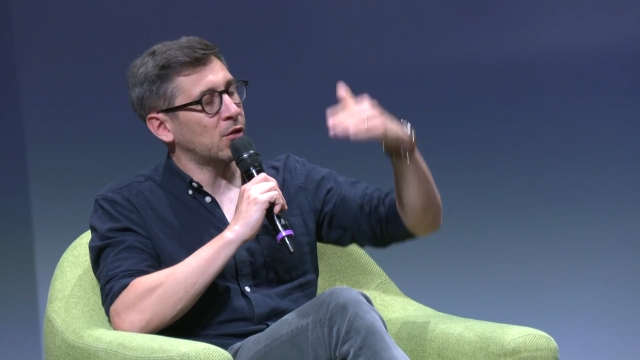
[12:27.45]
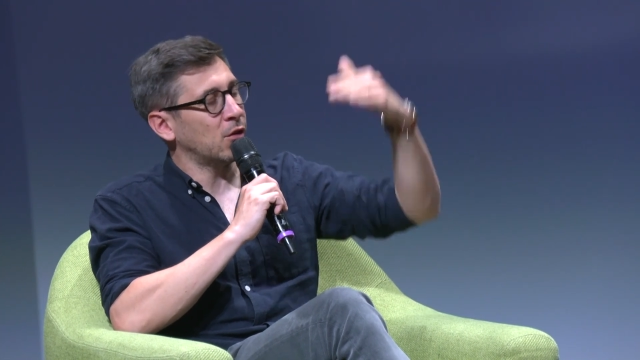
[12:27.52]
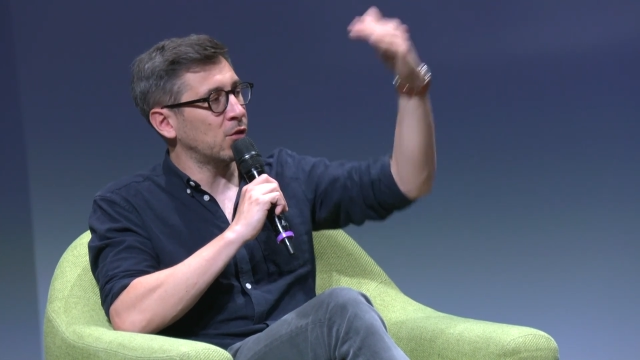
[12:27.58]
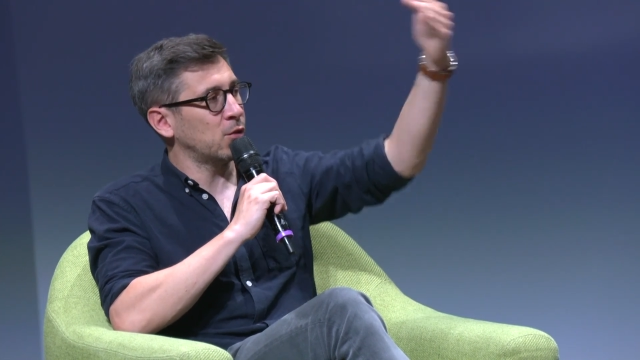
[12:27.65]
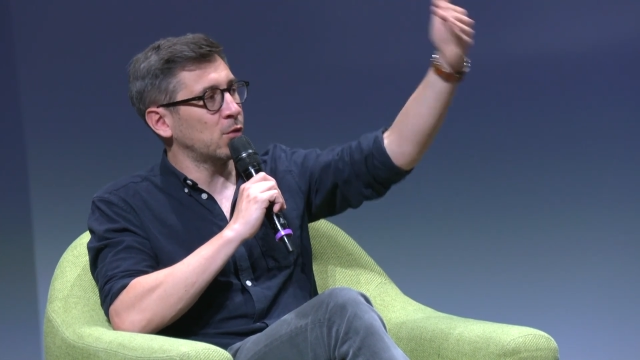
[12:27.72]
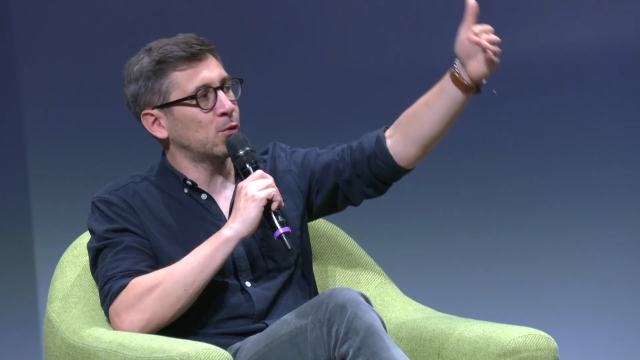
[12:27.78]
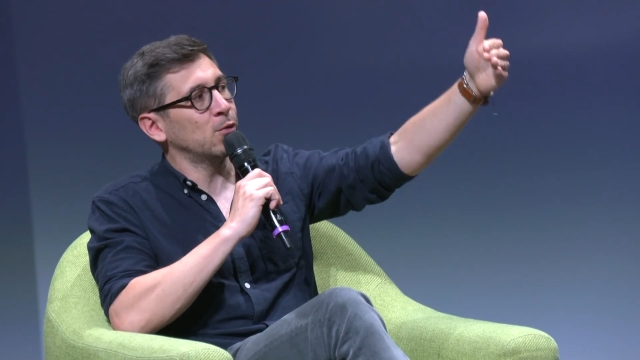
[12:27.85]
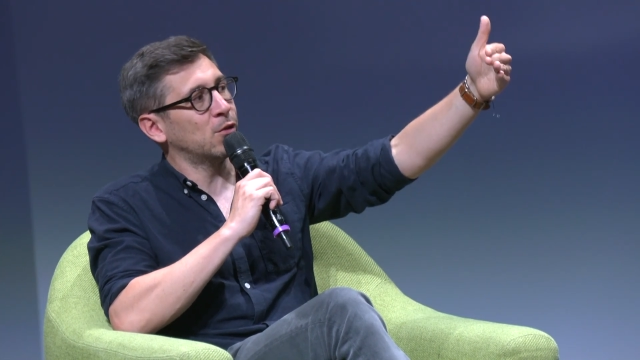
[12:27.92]
which
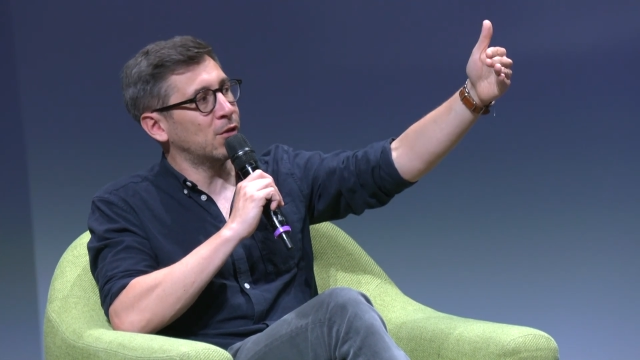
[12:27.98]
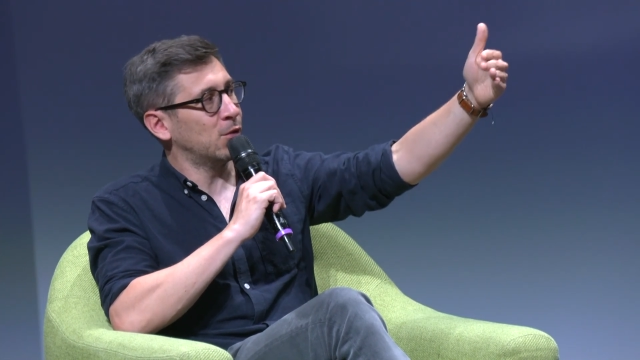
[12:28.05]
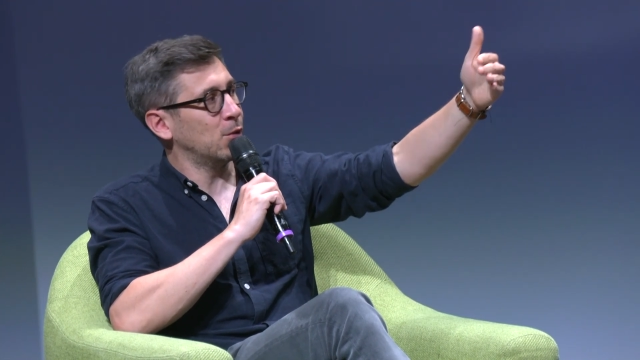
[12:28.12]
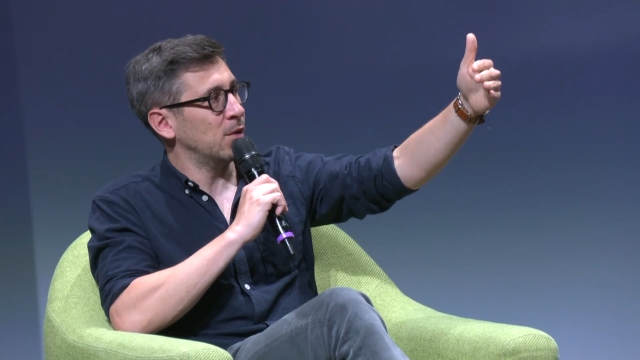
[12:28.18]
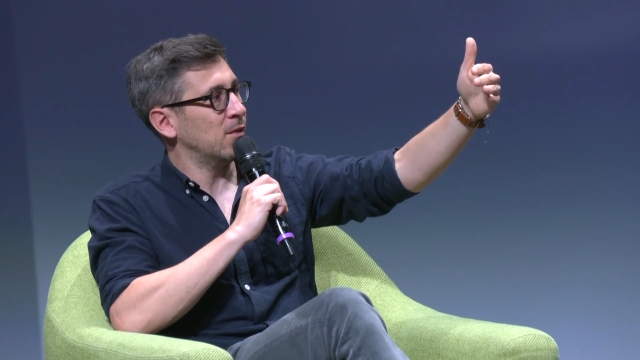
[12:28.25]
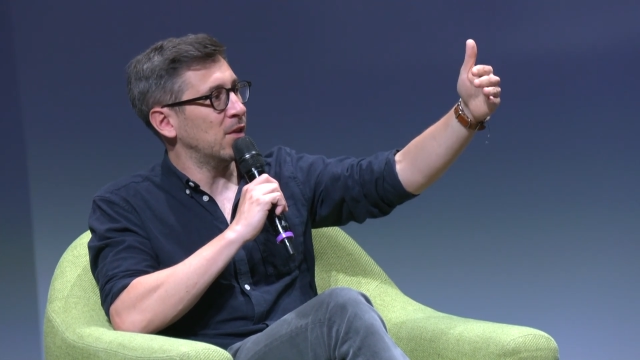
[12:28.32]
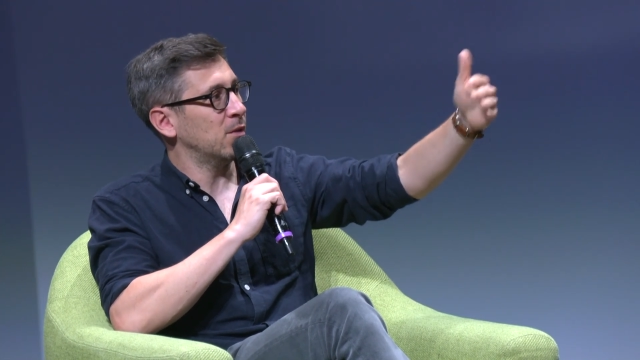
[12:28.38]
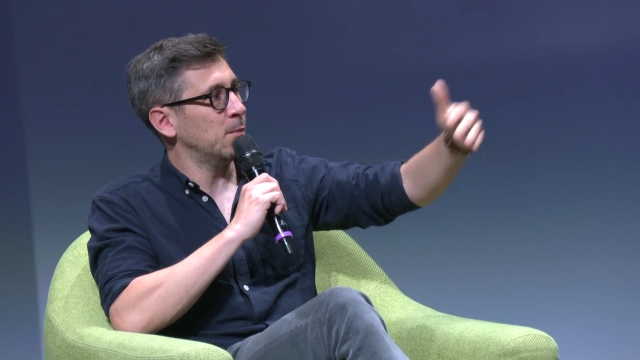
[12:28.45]
allows you
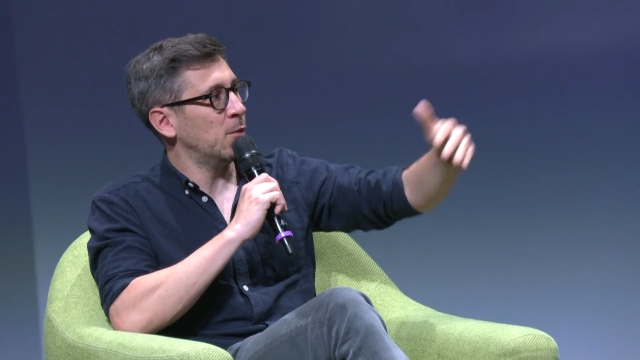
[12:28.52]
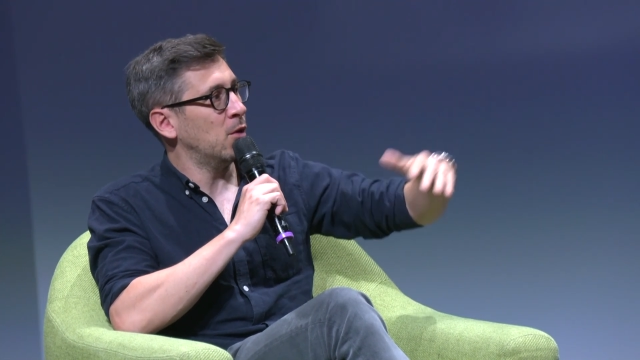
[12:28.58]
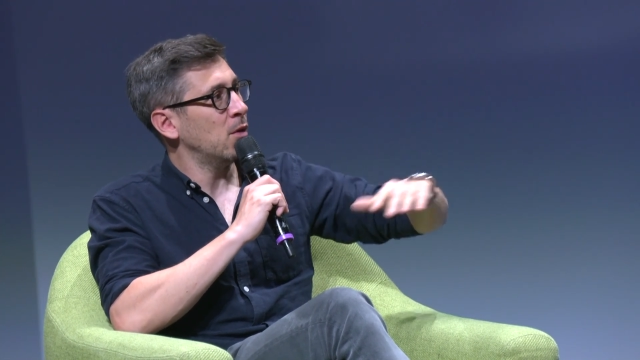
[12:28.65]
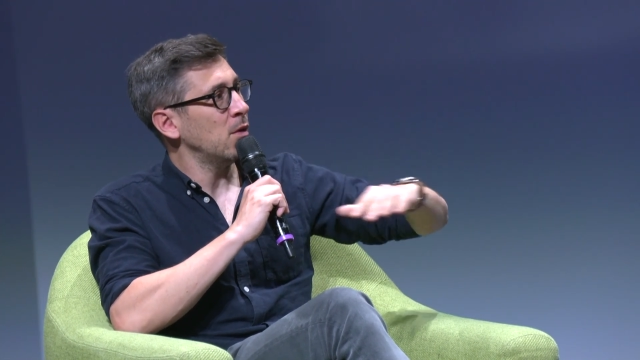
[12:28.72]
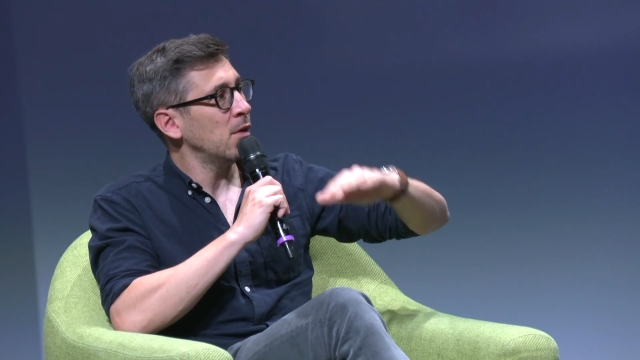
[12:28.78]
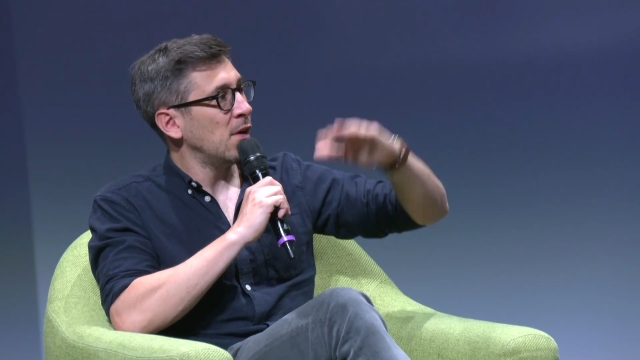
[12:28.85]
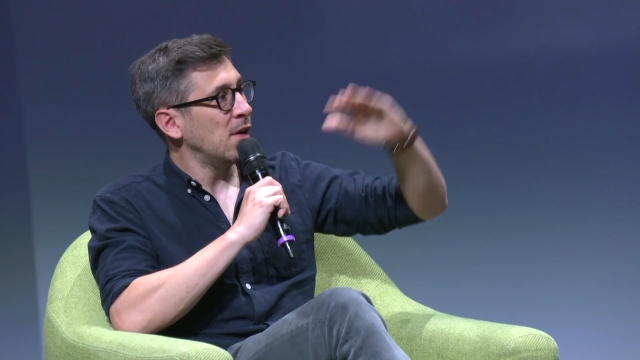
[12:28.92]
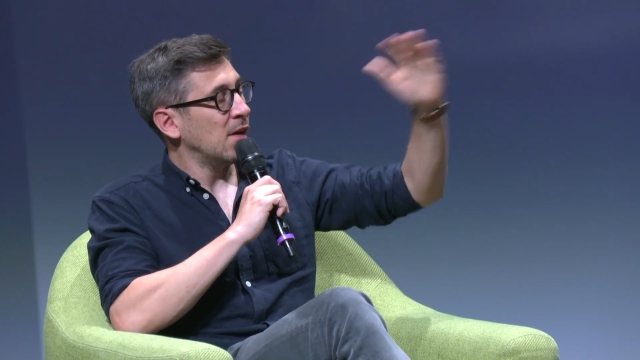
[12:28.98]
to invest
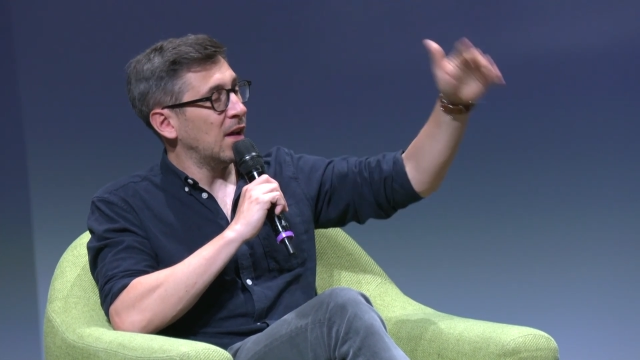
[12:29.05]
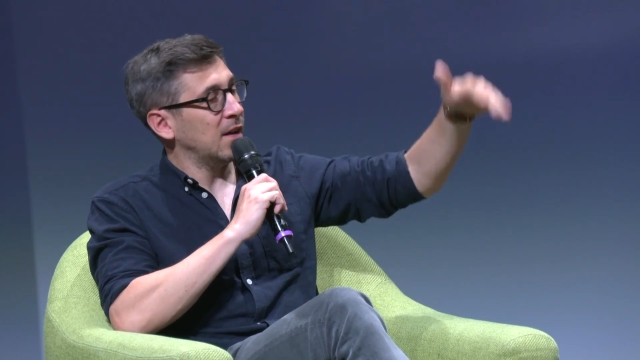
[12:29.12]
more.